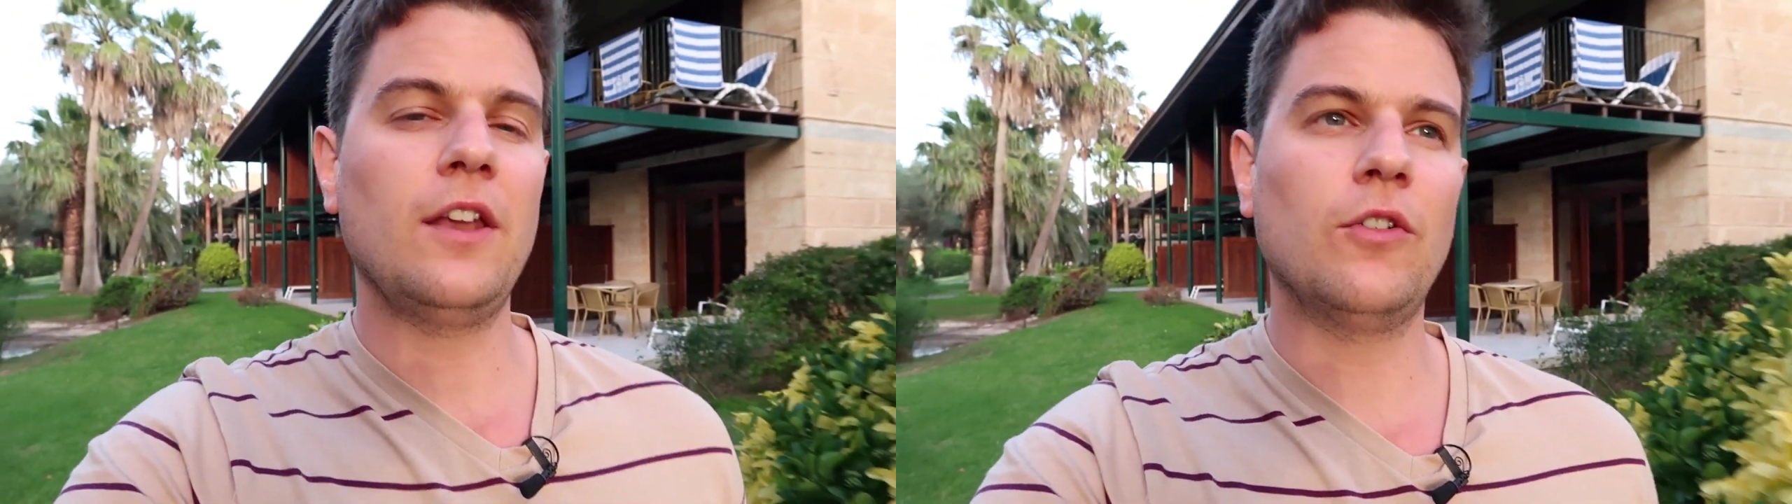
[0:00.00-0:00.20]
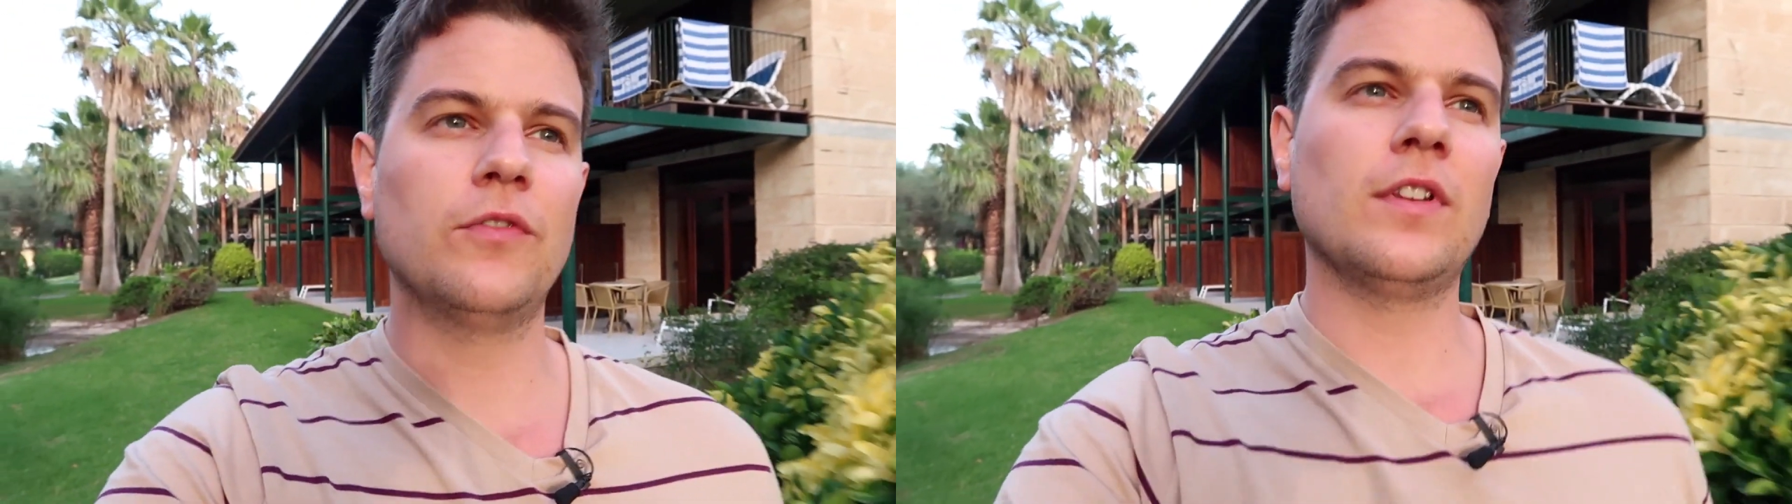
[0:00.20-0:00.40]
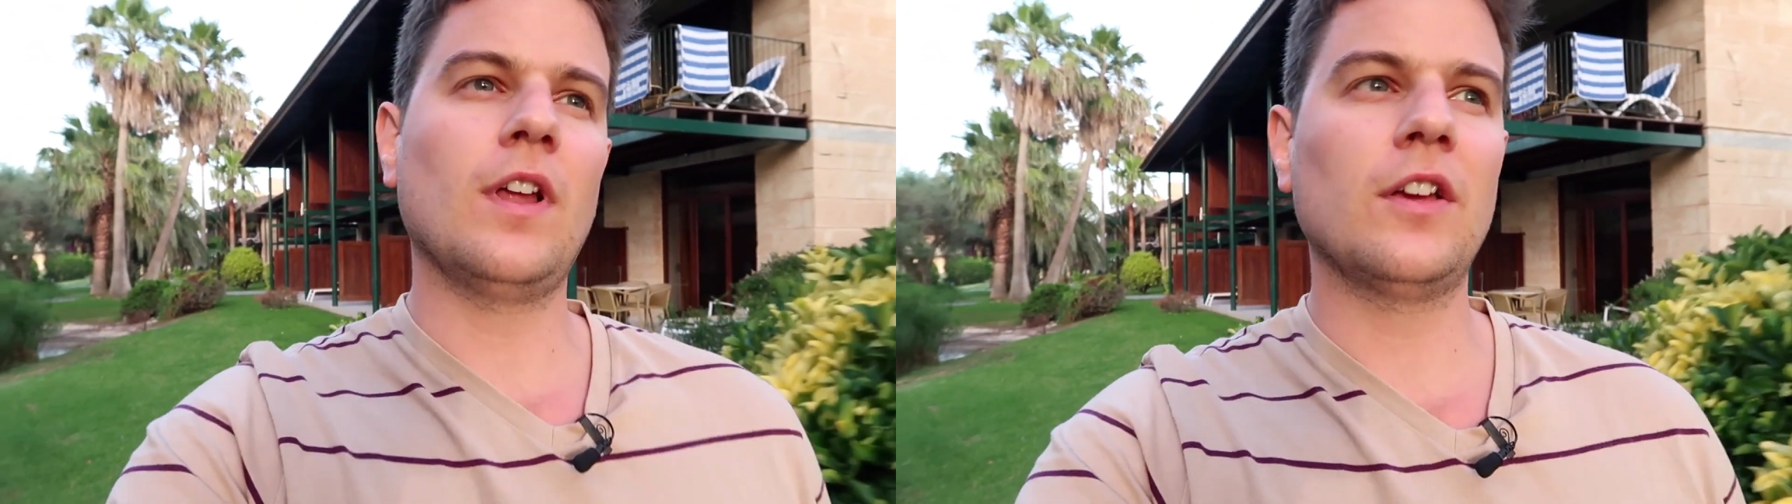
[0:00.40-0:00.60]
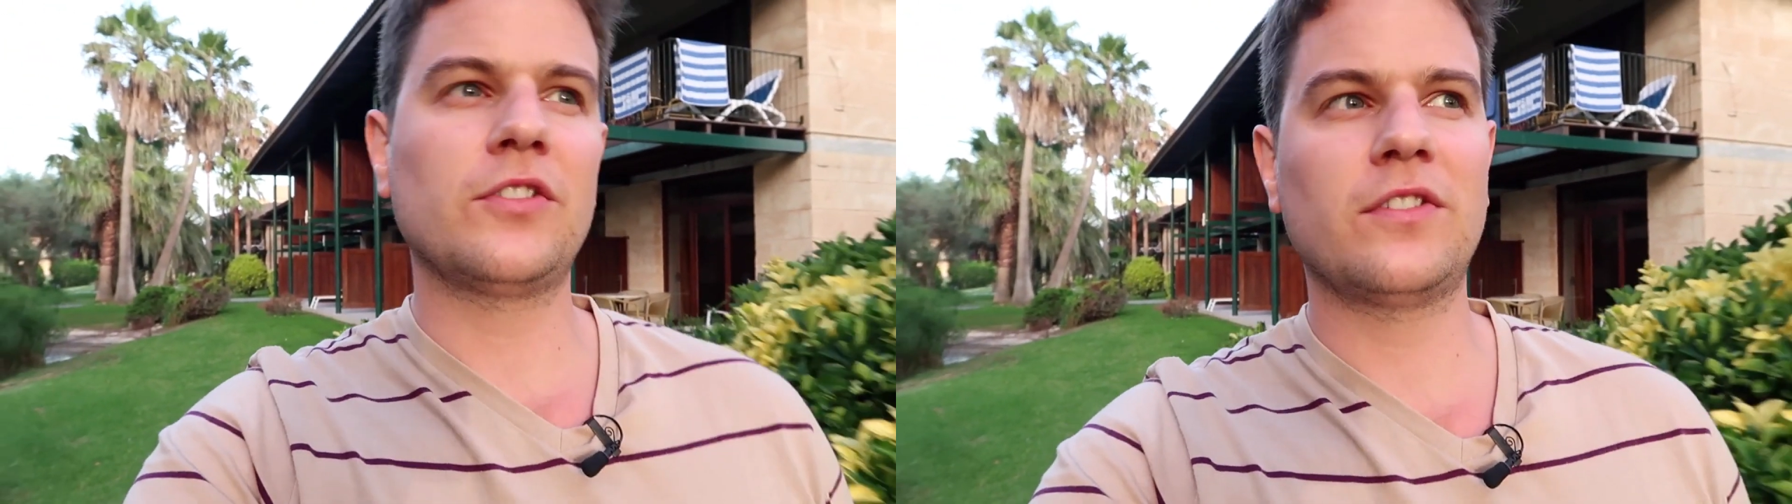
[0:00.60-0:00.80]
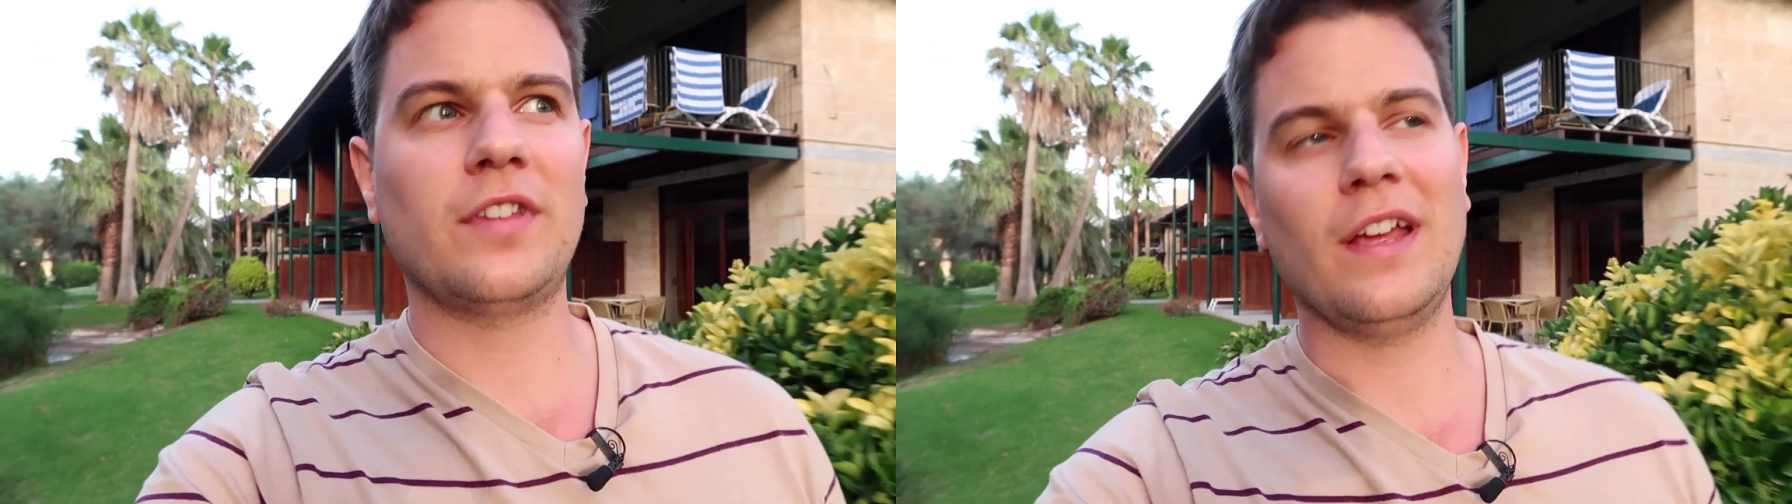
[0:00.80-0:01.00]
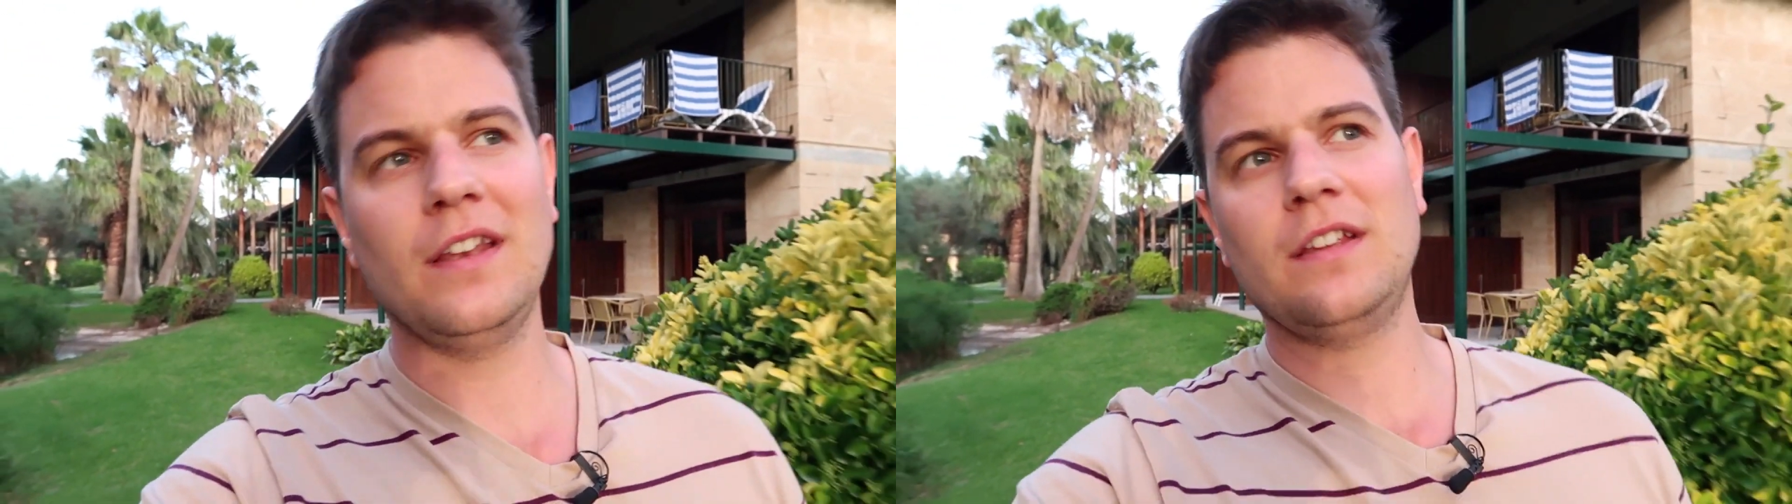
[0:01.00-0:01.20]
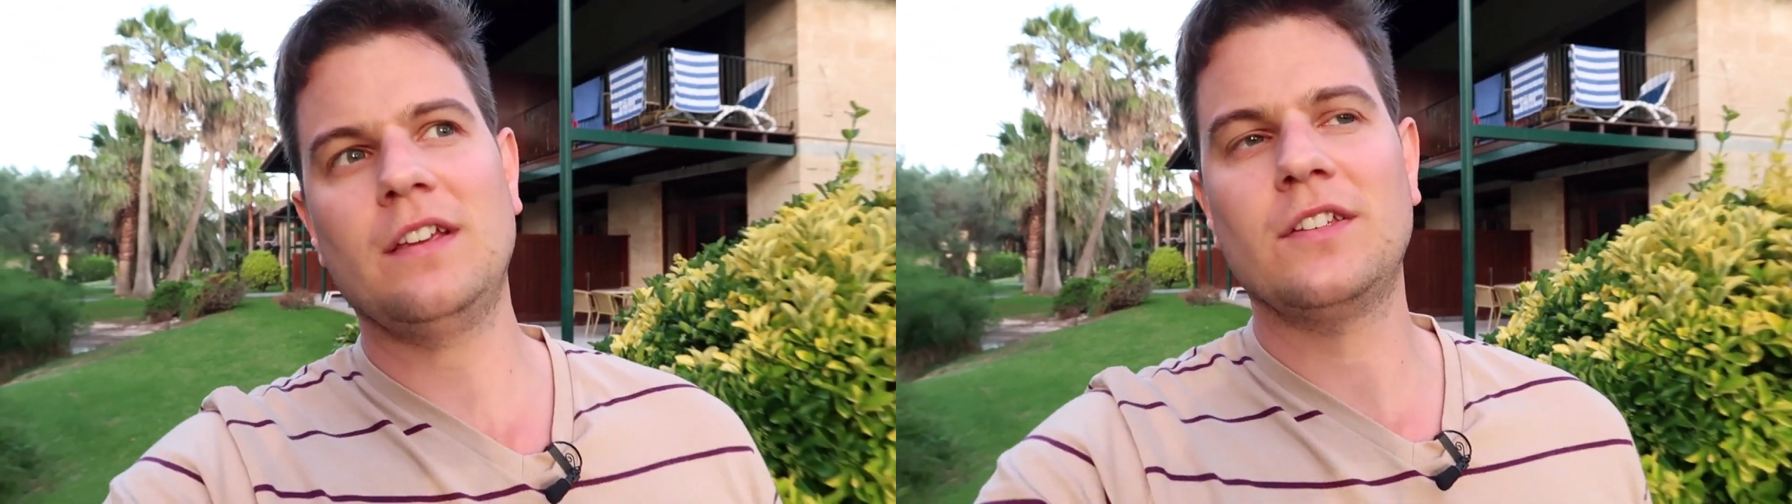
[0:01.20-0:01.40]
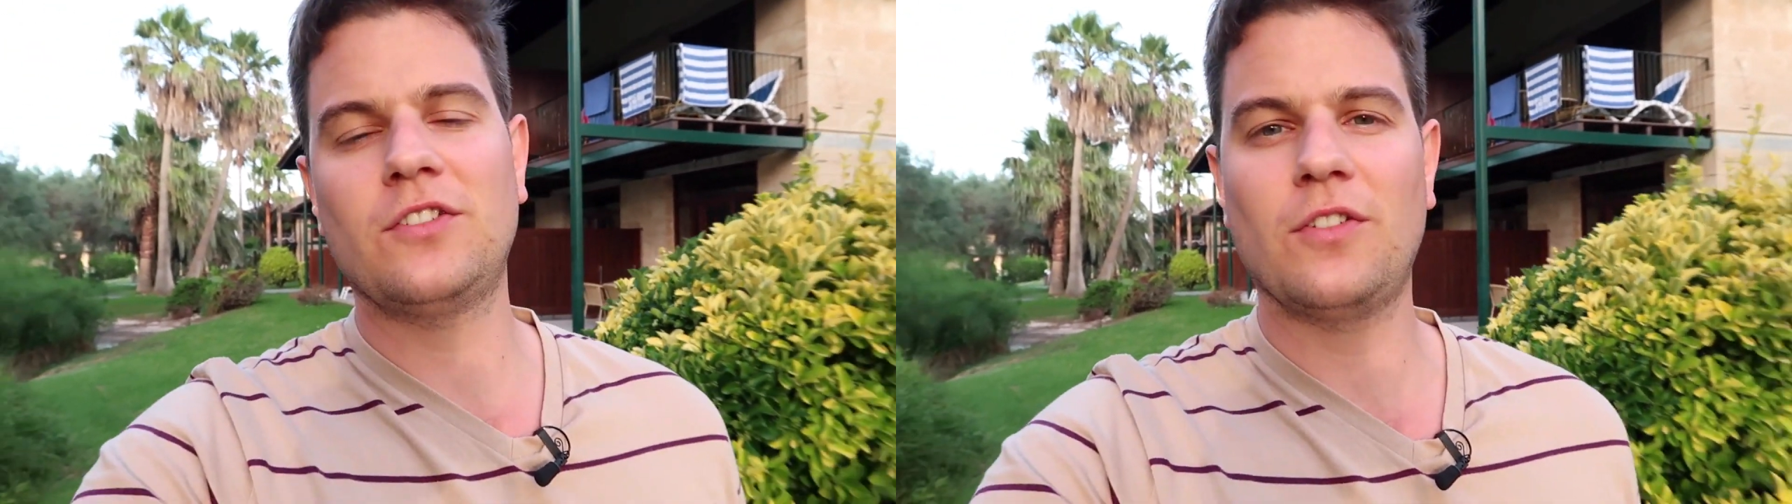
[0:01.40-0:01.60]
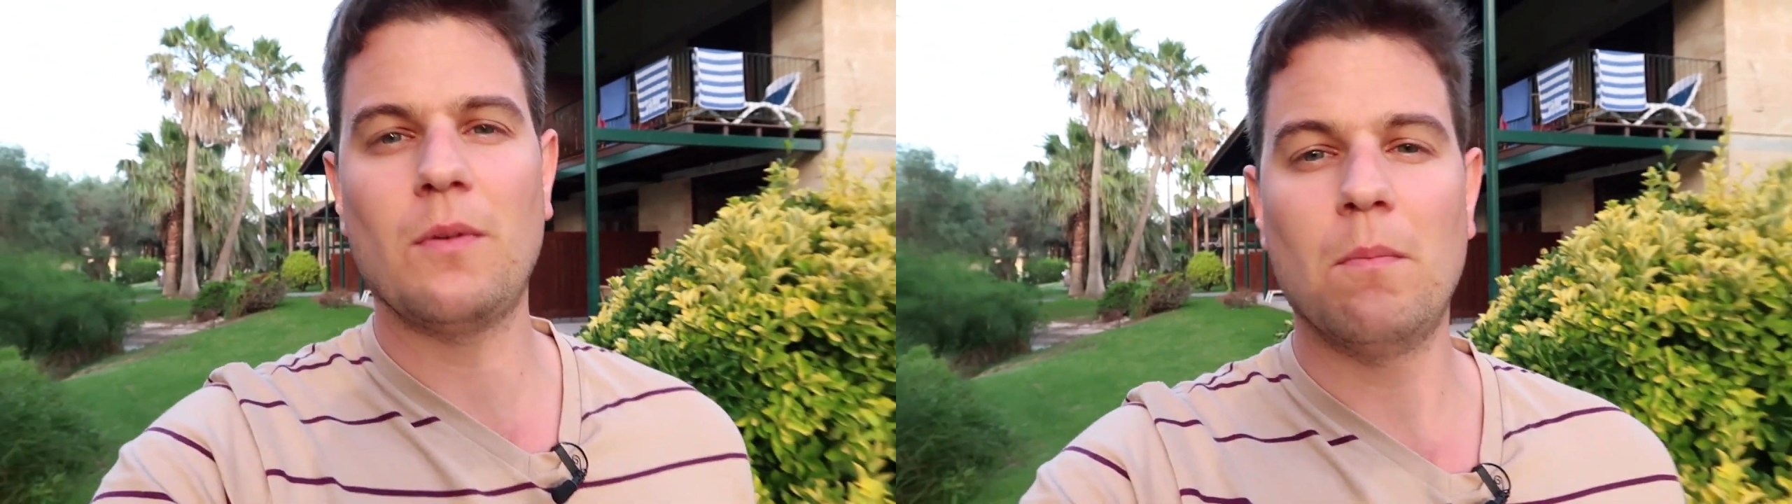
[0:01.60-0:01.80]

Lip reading: and over the last 10 years,